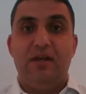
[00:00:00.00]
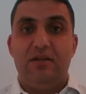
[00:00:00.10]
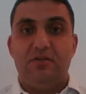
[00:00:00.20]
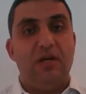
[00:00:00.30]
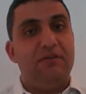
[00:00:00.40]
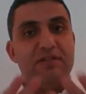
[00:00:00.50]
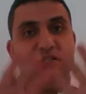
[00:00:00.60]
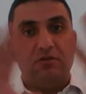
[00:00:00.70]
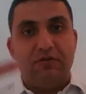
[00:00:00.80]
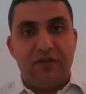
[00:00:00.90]
So I have a
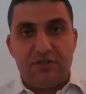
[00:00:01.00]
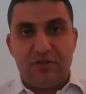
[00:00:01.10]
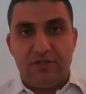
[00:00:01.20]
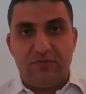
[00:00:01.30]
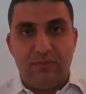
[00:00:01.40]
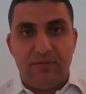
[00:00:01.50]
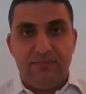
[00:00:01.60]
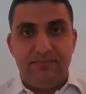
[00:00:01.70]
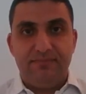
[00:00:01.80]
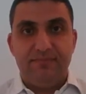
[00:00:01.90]
single-phase transformer,
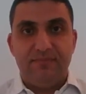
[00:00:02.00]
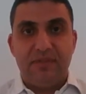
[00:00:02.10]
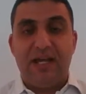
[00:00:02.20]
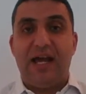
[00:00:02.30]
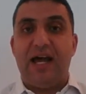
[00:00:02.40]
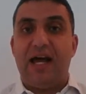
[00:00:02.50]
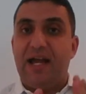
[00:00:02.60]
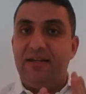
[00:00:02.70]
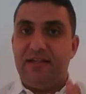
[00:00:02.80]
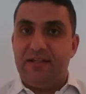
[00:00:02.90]

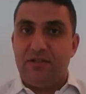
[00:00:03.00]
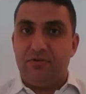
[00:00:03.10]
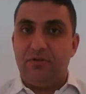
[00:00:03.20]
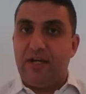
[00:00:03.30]
identical.